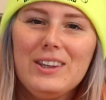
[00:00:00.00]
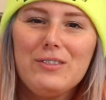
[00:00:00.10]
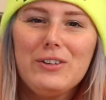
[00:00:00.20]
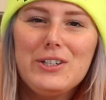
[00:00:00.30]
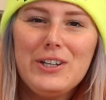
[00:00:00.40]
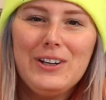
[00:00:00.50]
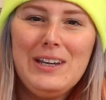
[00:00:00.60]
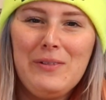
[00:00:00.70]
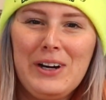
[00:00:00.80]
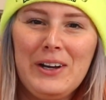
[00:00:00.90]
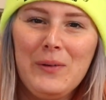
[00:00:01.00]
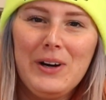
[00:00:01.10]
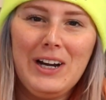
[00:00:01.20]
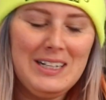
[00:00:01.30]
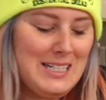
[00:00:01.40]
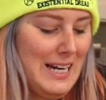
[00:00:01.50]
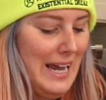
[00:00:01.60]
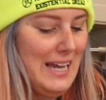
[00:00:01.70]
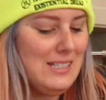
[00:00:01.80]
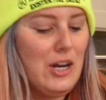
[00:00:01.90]
The first cookie we're going to work on
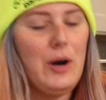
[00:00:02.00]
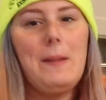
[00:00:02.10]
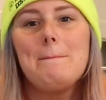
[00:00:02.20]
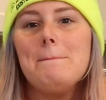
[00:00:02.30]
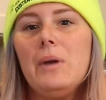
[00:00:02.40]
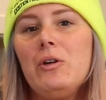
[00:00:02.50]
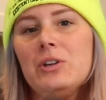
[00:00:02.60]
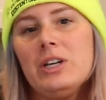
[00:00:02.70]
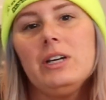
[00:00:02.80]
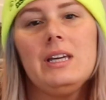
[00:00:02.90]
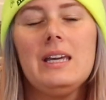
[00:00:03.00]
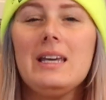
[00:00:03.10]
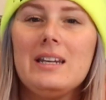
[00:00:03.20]
today is our moon cookie.